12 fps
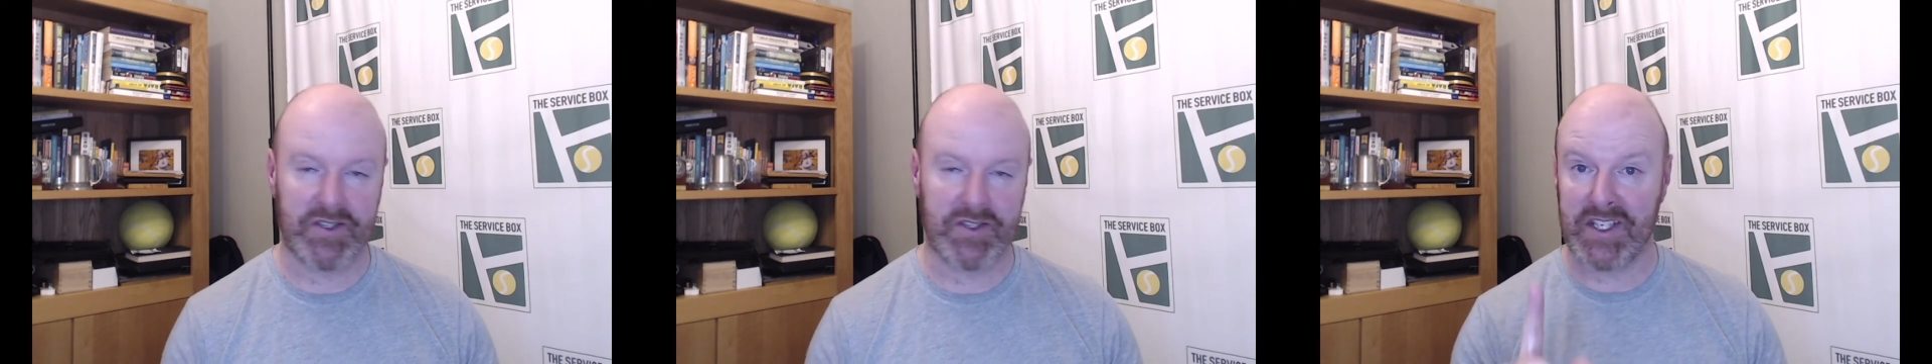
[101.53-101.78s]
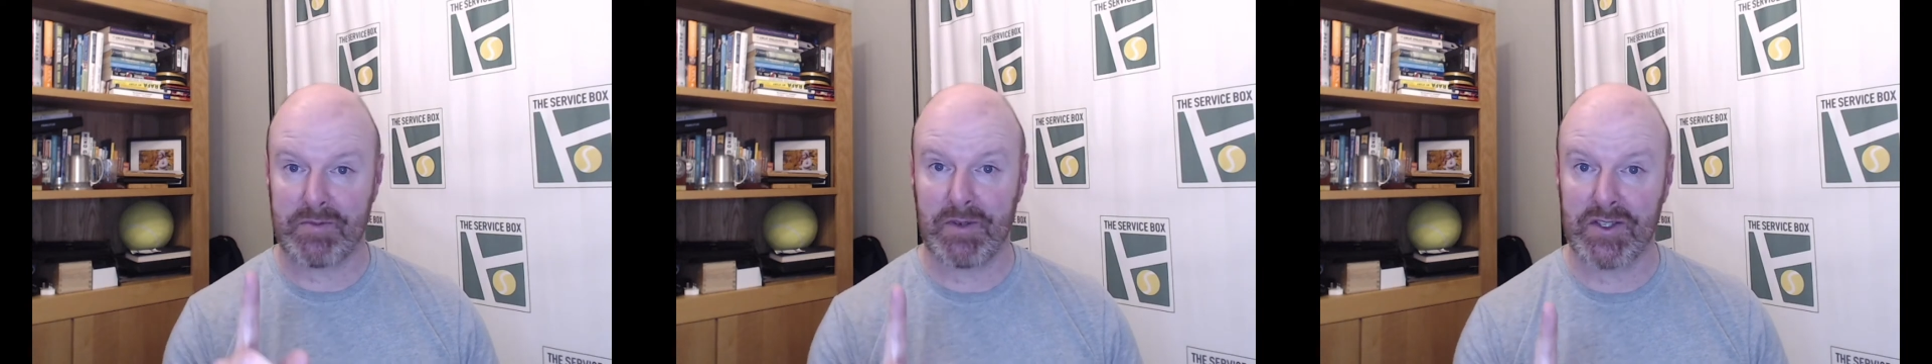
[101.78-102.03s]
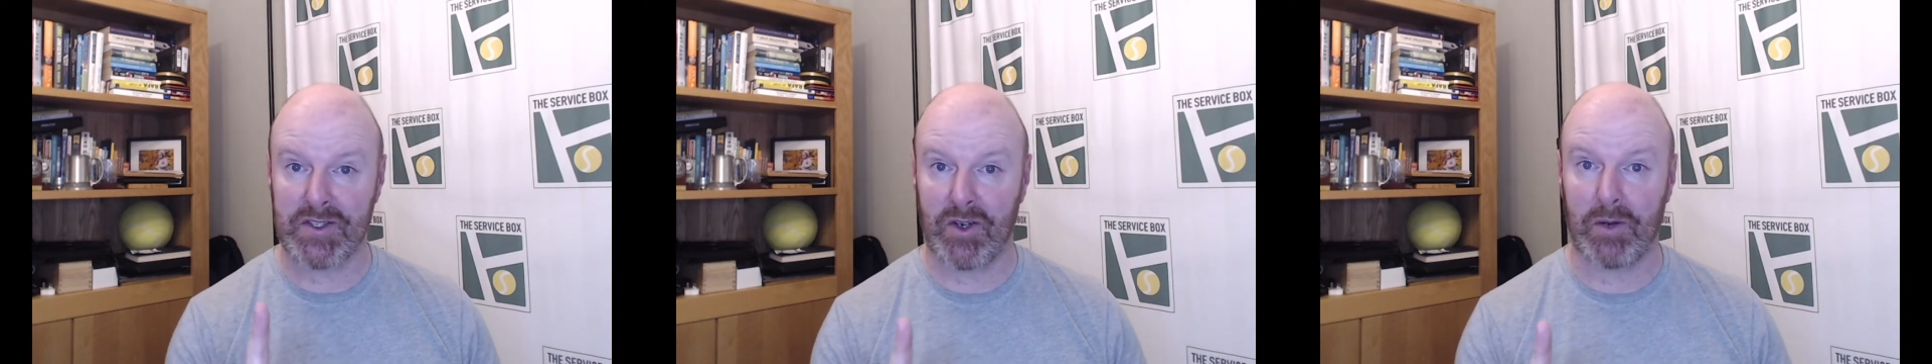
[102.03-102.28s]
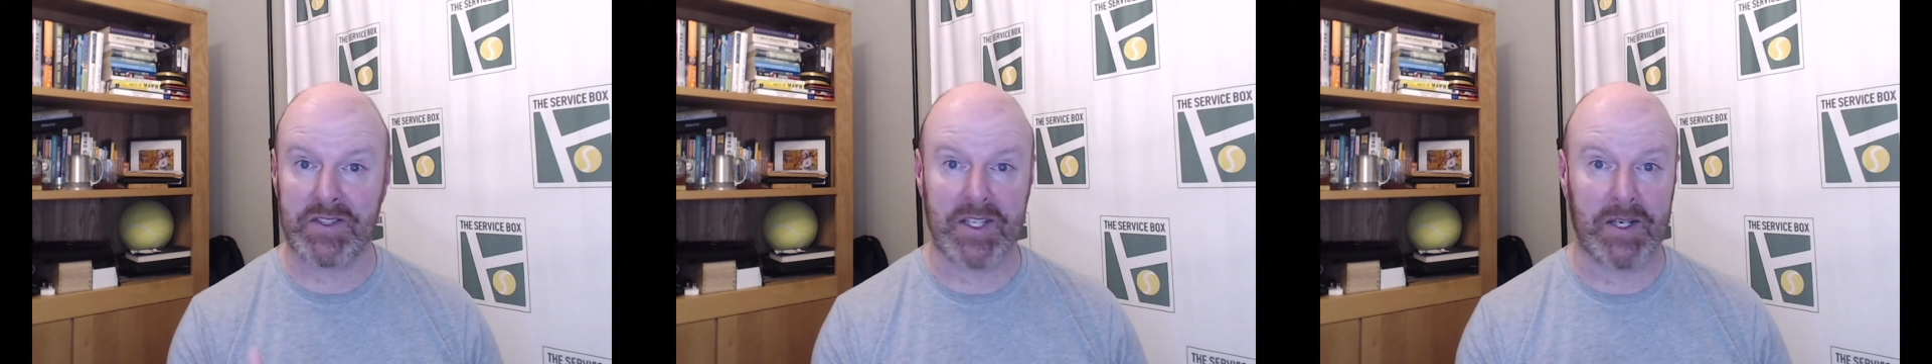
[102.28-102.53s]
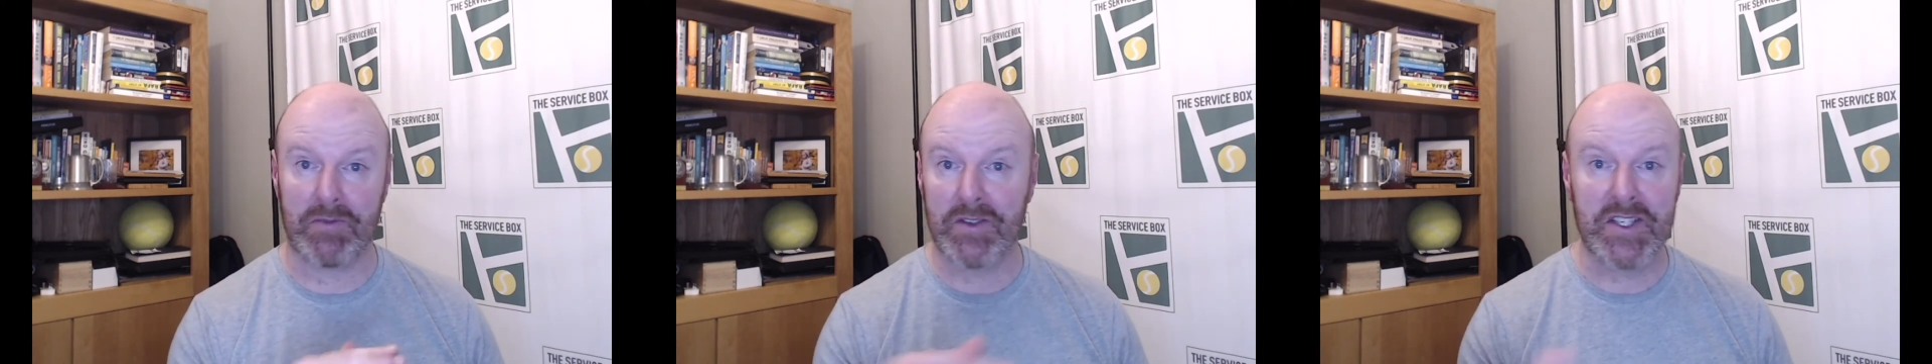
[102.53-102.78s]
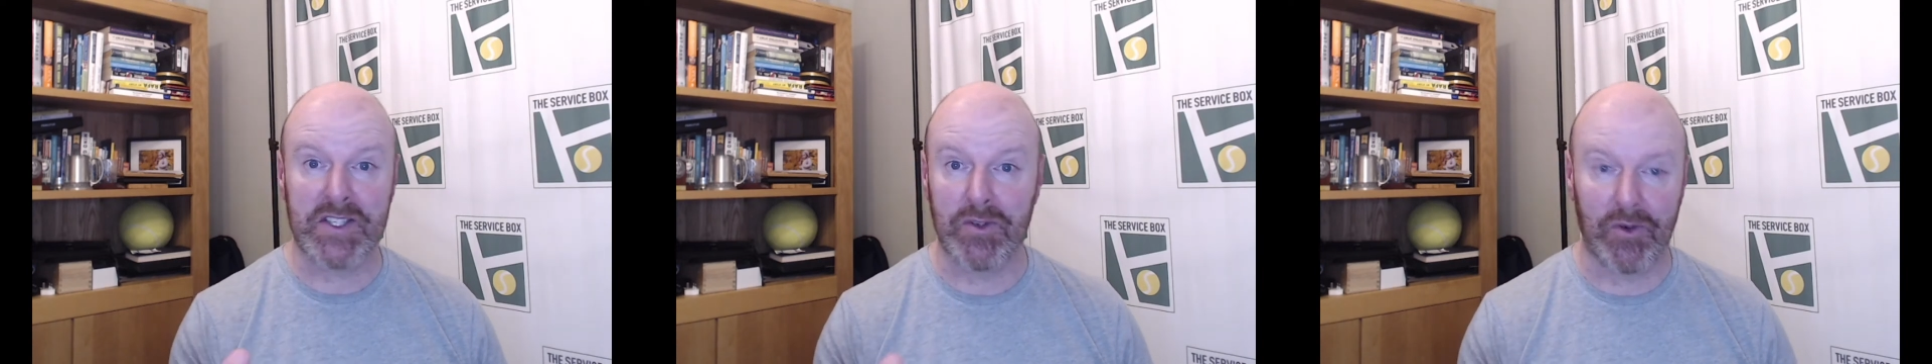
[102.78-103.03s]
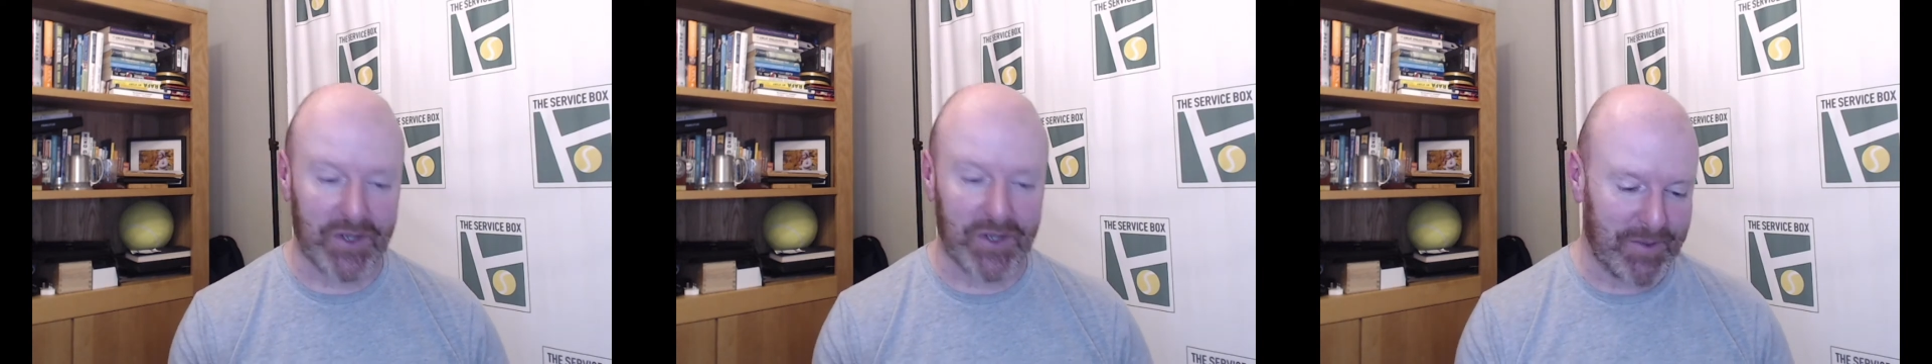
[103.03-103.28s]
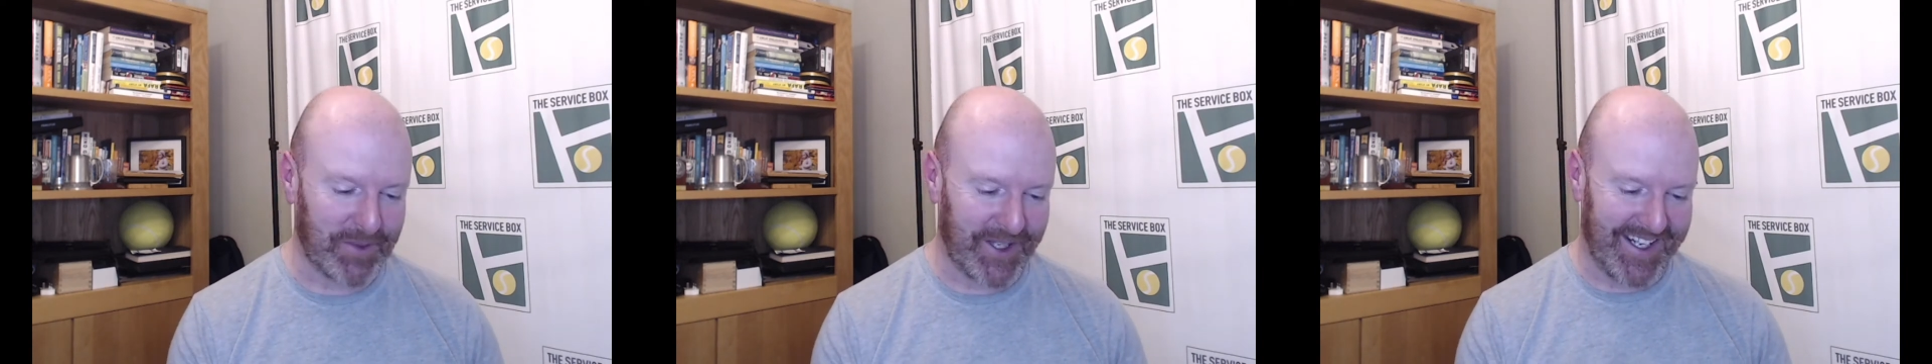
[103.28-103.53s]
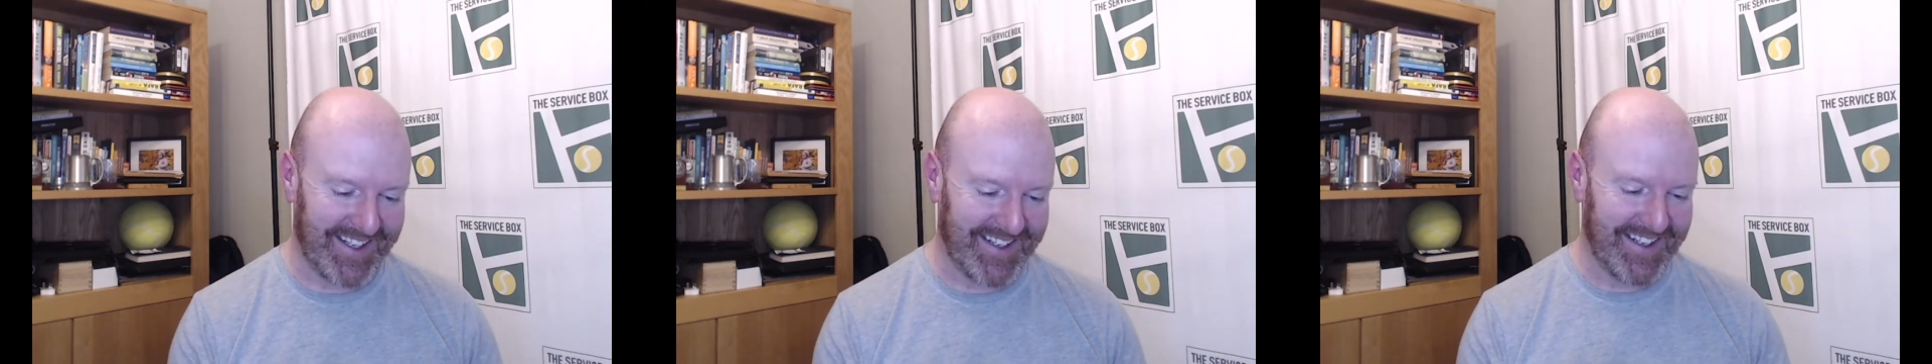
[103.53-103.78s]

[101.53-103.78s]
So that's my top tip. There is no replay.